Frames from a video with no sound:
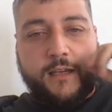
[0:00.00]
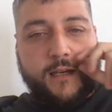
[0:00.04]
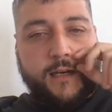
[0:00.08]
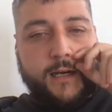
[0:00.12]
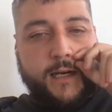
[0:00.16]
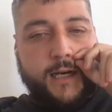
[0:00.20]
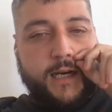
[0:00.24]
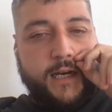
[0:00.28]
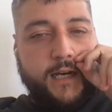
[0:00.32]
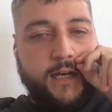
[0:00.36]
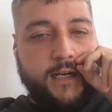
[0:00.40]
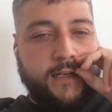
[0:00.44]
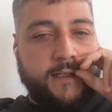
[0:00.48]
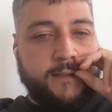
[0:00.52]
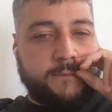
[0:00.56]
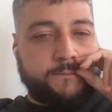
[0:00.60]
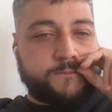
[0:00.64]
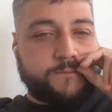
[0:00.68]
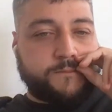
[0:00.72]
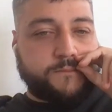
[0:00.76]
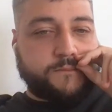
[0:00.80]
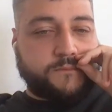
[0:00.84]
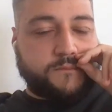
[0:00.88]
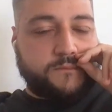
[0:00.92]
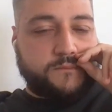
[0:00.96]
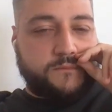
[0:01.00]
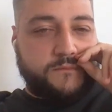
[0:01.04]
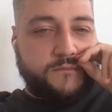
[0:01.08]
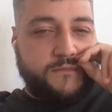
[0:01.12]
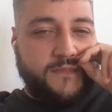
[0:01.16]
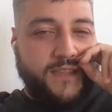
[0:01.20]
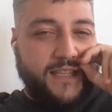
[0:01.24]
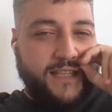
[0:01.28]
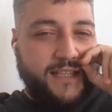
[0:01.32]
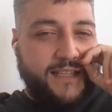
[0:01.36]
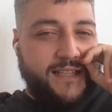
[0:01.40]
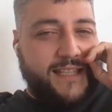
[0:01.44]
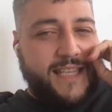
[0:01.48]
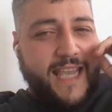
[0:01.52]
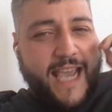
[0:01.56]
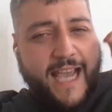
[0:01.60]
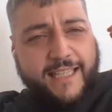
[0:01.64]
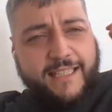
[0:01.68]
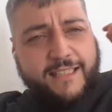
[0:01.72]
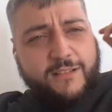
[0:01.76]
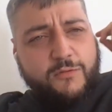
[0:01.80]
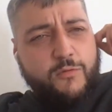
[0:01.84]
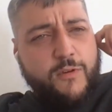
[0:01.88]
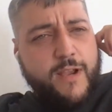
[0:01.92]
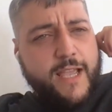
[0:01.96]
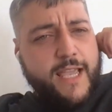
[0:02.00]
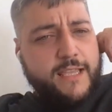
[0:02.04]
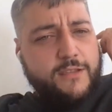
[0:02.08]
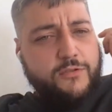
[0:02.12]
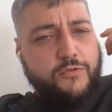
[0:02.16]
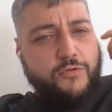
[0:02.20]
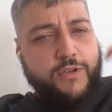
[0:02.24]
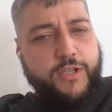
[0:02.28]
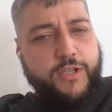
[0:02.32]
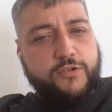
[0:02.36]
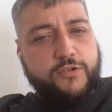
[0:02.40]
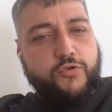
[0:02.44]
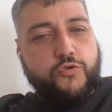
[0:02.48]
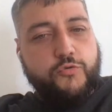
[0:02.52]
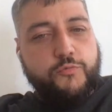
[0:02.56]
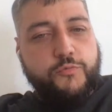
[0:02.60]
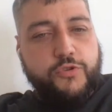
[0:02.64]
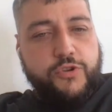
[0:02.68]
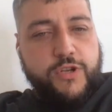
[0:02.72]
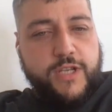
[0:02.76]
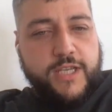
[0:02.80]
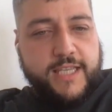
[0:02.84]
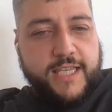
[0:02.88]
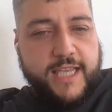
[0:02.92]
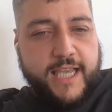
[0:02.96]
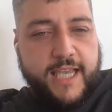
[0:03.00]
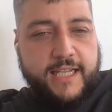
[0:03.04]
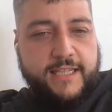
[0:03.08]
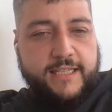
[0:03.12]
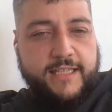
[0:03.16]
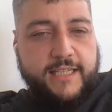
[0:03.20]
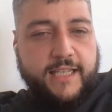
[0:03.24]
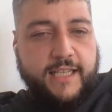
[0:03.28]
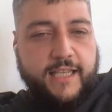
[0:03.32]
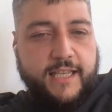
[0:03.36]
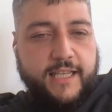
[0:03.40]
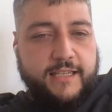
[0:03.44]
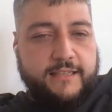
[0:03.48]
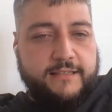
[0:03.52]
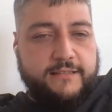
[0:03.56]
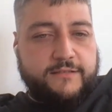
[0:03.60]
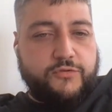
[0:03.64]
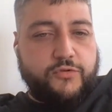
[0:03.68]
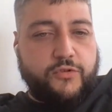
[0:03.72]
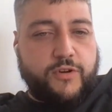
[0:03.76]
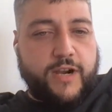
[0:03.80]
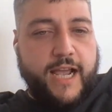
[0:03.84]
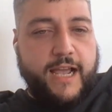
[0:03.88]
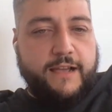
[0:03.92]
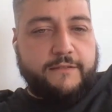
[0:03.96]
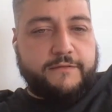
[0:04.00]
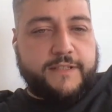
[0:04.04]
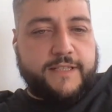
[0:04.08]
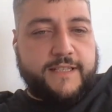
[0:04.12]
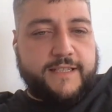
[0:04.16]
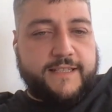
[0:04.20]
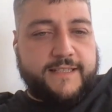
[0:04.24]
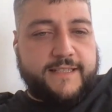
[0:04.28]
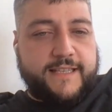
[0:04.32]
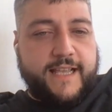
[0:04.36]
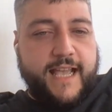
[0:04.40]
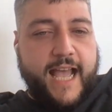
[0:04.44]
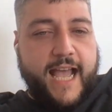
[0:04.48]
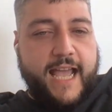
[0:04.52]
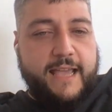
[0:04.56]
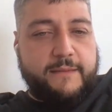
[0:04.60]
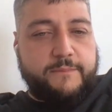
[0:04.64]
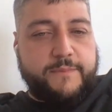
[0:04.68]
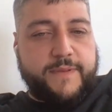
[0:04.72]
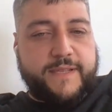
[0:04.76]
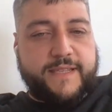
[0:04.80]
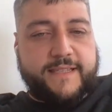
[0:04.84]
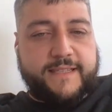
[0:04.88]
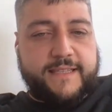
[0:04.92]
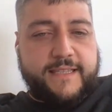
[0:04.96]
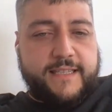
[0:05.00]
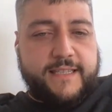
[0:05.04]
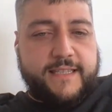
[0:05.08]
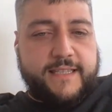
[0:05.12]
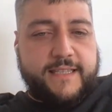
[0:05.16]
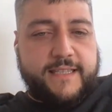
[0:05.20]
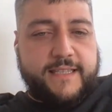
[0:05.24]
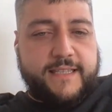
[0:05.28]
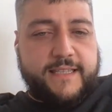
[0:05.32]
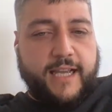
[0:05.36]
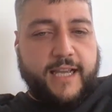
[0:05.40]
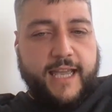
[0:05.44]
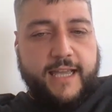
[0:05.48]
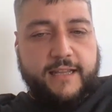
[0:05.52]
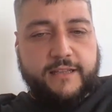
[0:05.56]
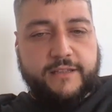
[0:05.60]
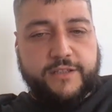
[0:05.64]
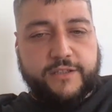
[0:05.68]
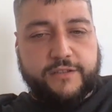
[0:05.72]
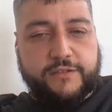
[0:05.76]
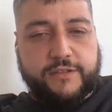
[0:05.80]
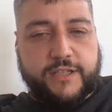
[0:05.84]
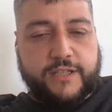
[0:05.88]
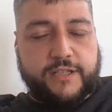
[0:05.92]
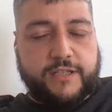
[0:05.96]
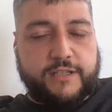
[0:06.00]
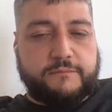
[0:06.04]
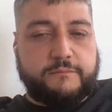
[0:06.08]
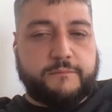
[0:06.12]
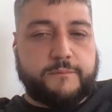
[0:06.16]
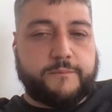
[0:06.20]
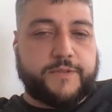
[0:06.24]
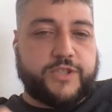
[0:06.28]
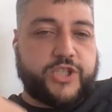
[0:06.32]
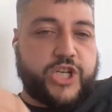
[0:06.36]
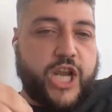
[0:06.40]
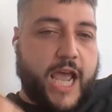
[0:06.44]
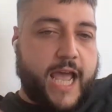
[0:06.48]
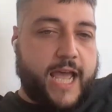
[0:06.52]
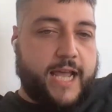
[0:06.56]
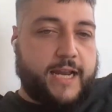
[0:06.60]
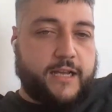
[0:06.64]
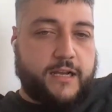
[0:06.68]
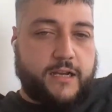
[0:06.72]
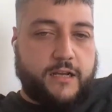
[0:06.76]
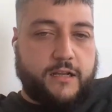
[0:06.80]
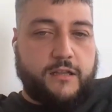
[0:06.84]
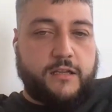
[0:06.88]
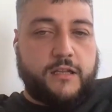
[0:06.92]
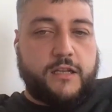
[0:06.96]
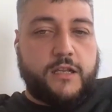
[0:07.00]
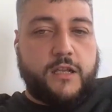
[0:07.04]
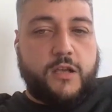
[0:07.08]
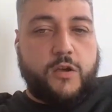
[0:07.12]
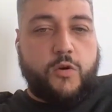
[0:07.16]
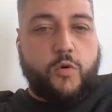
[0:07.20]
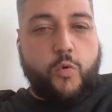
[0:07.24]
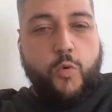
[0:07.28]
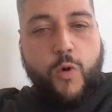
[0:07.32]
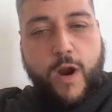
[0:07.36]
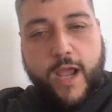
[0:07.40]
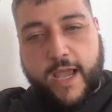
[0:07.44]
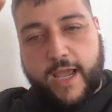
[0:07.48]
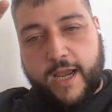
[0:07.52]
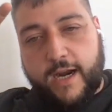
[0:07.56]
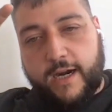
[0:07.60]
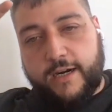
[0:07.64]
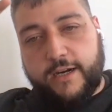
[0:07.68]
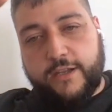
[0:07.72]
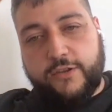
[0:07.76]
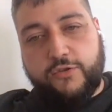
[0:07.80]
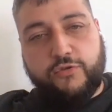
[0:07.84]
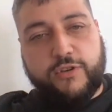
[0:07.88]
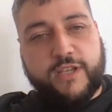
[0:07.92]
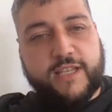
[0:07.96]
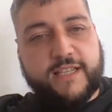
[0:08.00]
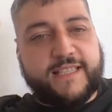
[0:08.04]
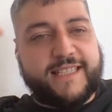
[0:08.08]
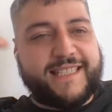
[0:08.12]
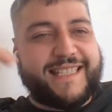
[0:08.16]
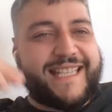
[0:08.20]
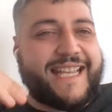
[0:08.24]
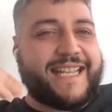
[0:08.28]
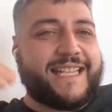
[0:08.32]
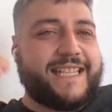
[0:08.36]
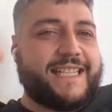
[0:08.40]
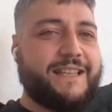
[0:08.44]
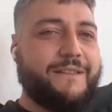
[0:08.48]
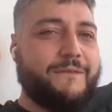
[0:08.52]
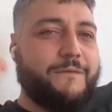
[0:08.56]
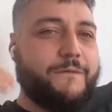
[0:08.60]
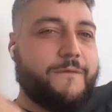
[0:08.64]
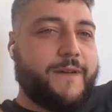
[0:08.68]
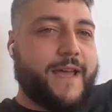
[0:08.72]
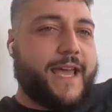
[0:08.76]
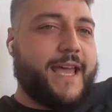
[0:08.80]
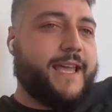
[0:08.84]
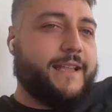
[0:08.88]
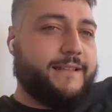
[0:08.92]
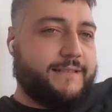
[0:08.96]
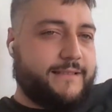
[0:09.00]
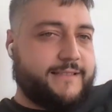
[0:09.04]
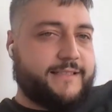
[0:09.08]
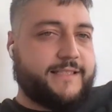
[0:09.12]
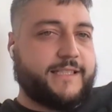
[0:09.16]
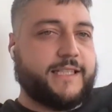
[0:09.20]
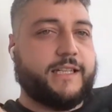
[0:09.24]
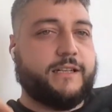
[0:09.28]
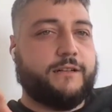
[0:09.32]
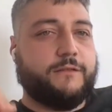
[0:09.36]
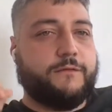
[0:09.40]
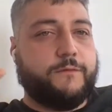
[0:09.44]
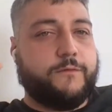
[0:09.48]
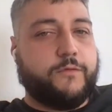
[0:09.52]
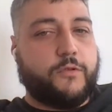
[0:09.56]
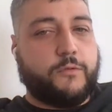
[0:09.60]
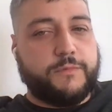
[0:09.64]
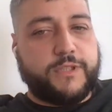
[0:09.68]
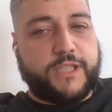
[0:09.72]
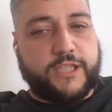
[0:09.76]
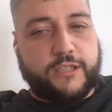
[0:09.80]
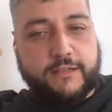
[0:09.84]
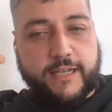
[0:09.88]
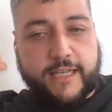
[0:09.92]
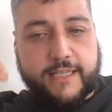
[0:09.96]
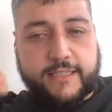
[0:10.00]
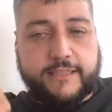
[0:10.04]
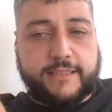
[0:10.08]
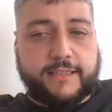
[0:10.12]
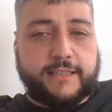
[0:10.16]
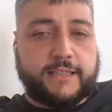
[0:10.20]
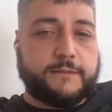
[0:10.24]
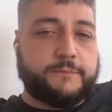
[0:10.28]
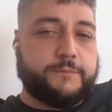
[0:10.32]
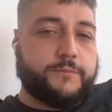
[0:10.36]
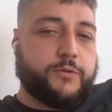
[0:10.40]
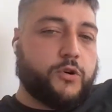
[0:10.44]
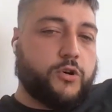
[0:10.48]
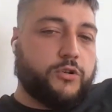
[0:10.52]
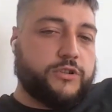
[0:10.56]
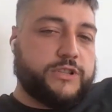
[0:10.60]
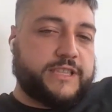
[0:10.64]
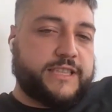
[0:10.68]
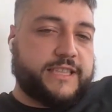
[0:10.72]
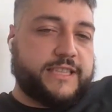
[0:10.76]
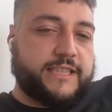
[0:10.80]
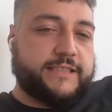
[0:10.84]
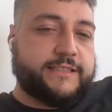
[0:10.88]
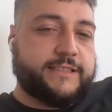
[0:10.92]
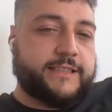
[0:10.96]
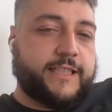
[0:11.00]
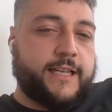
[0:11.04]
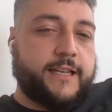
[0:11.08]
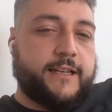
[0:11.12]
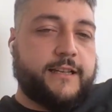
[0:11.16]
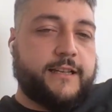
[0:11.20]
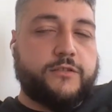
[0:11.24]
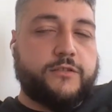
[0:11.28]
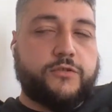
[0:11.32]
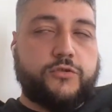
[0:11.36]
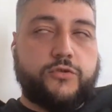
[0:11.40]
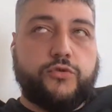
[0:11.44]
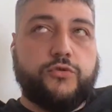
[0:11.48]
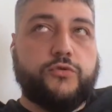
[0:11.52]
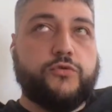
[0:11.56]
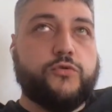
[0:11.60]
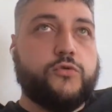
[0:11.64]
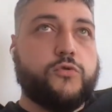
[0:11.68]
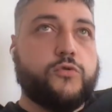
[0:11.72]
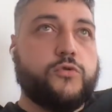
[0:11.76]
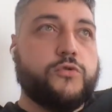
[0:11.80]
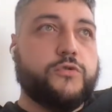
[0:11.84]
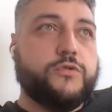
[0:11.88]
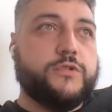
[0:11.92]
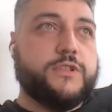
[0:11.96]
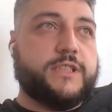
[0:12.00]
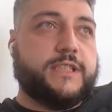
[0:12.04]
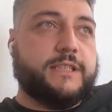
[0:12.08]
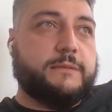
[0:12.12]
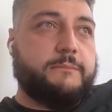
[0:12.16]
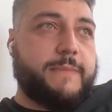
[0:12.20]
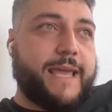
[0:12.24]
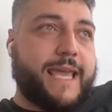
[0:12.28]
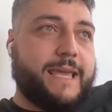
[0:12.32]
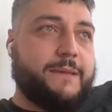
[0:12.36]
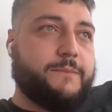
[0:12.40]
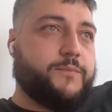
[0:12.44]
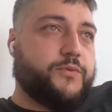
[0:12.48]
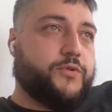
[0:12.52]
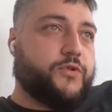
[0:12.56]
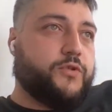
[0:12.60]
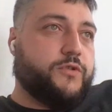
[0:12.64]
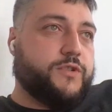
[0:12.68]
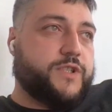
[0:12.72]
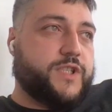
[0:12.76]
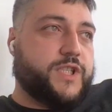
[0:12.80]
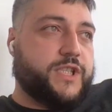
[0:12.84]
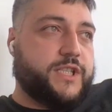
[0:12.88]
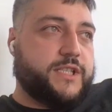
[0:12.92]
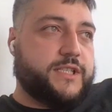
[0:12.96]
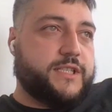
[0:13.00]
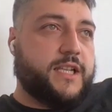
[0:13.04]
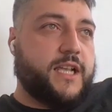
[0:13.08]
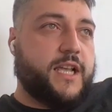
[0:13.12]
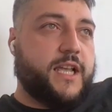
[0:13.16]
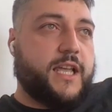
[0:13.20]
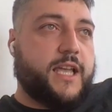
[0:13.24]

The other way you communicate is you have this Ipc Renderer Channel where you can send events from the renderer process to the main process.